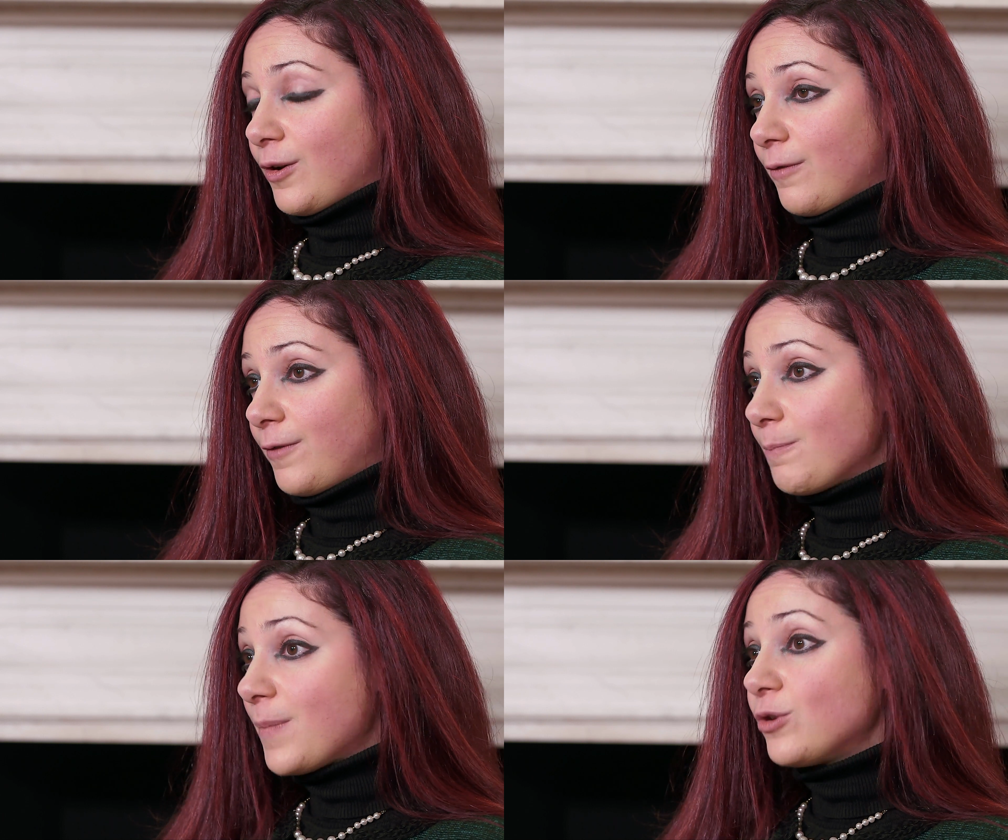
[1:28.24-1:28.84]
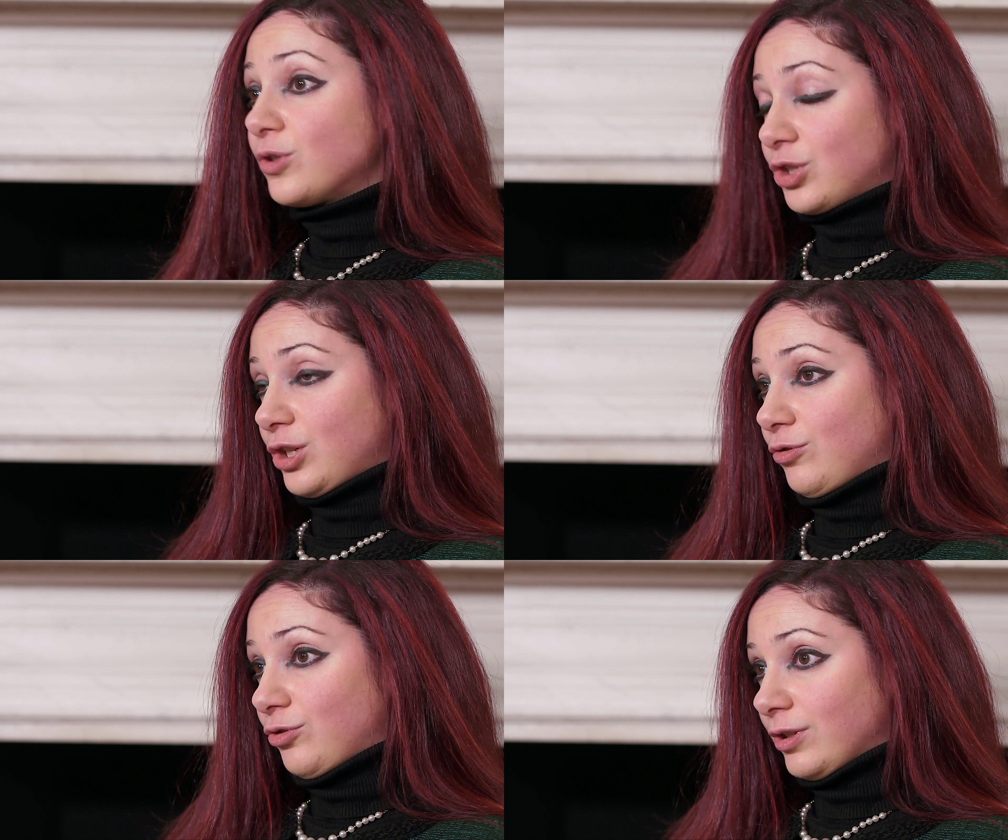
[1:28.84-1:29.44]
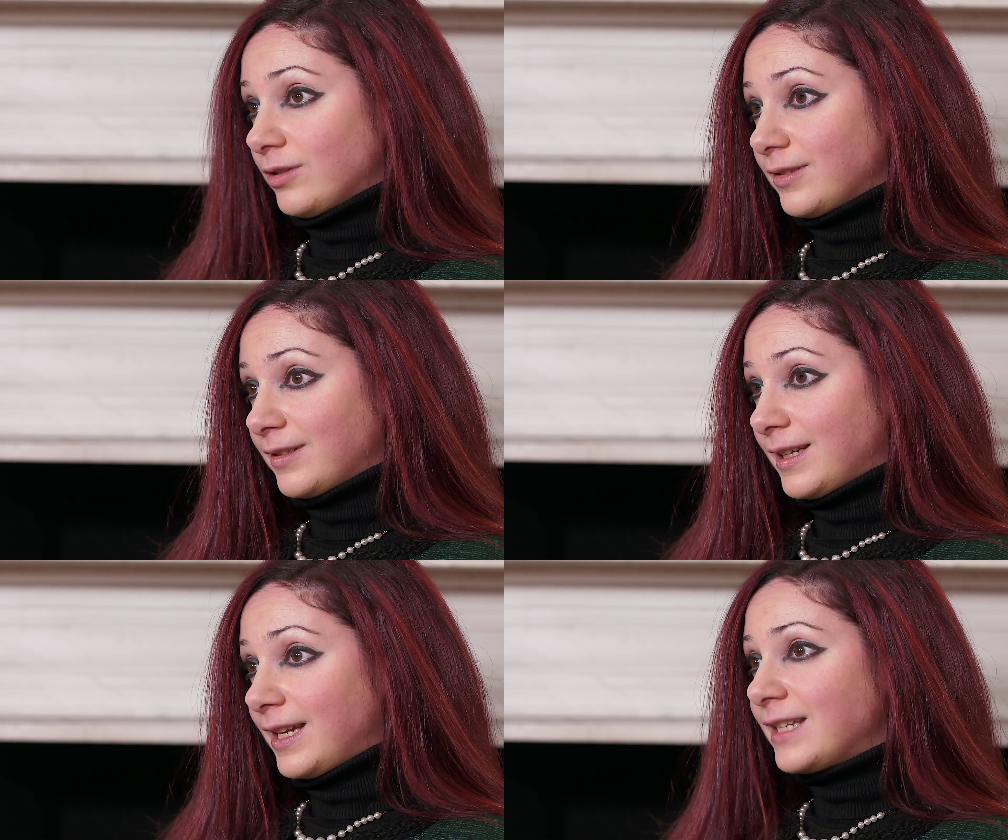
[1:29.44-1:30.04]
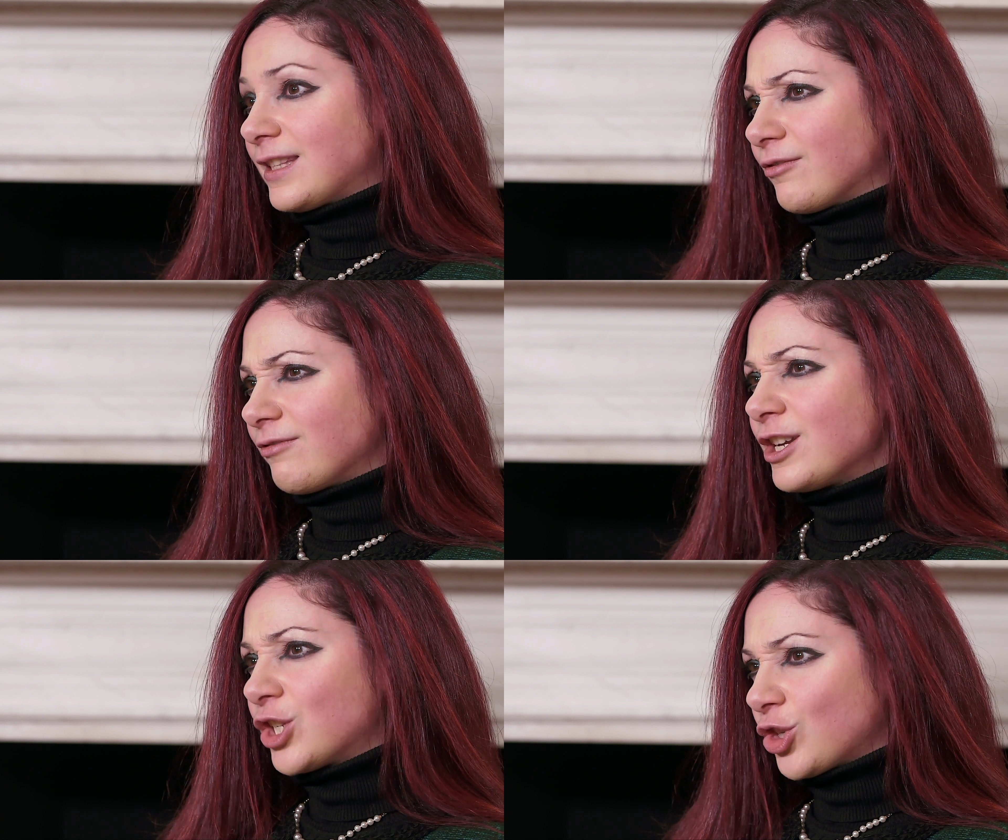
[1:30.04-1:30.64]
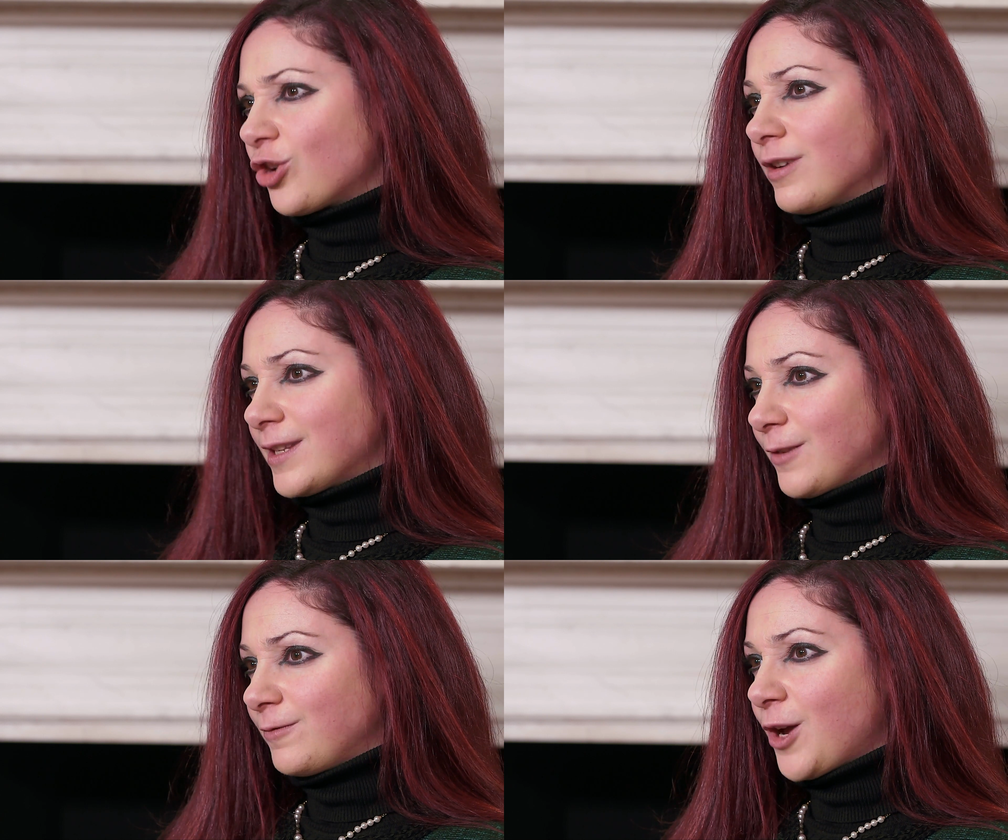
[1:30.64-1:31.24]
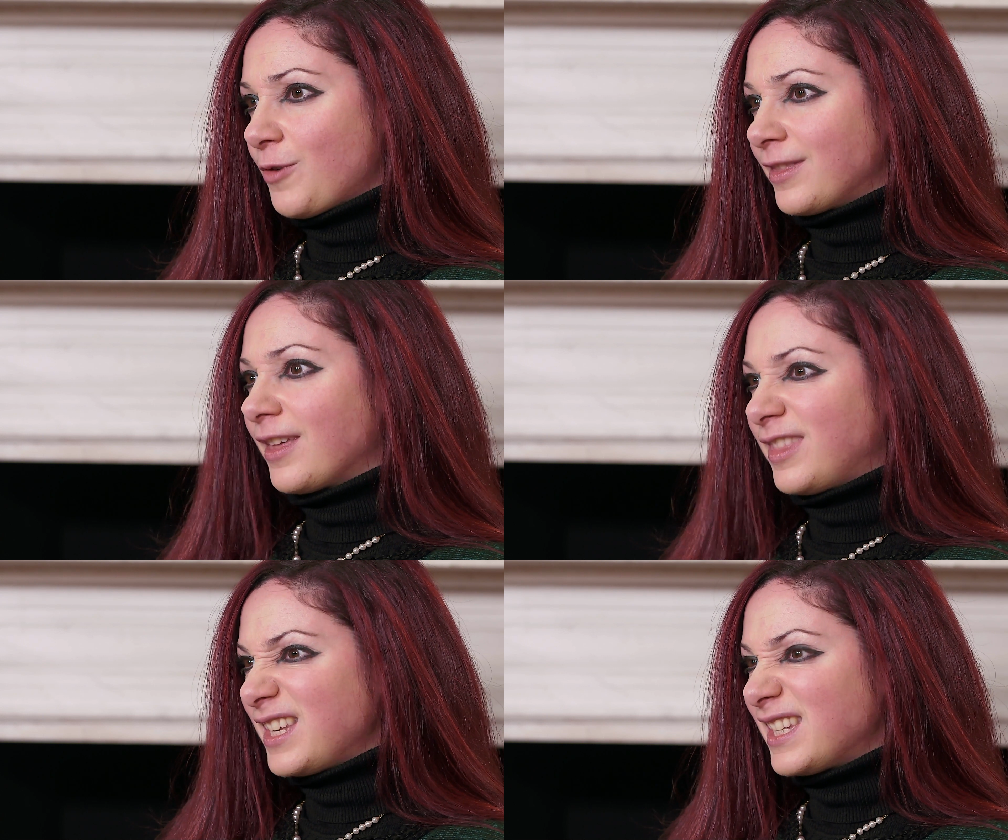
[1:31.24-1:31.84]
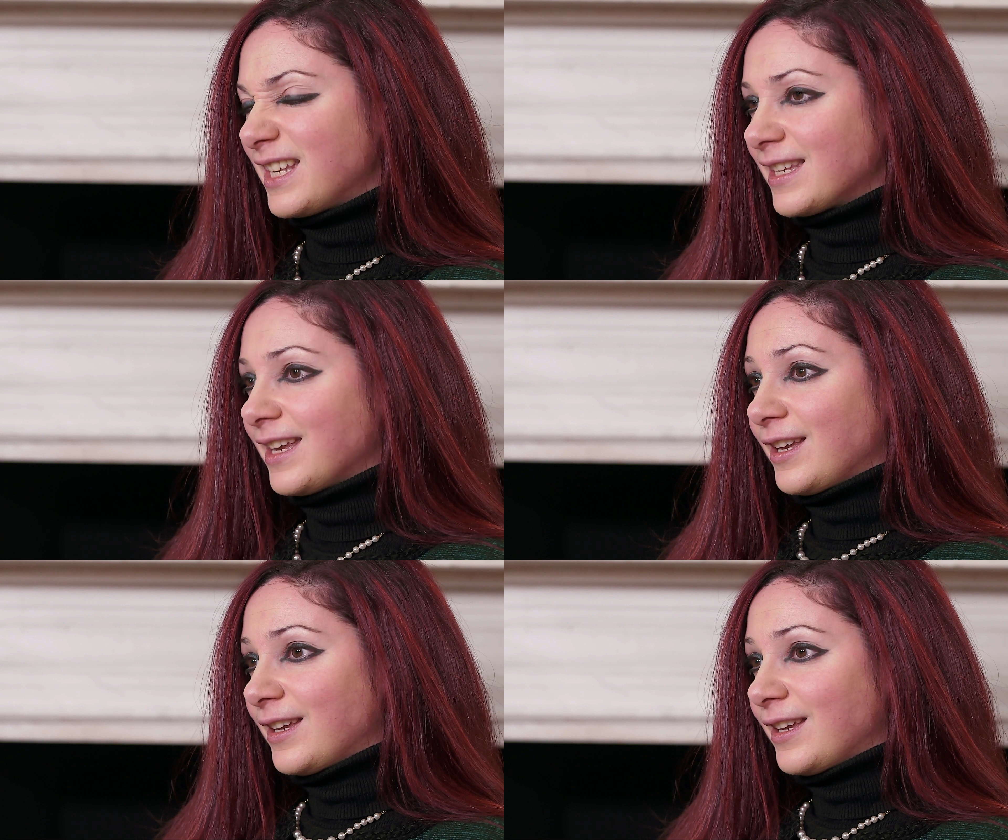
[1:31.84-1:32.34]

For most children, it's the reassurance of knowing that this is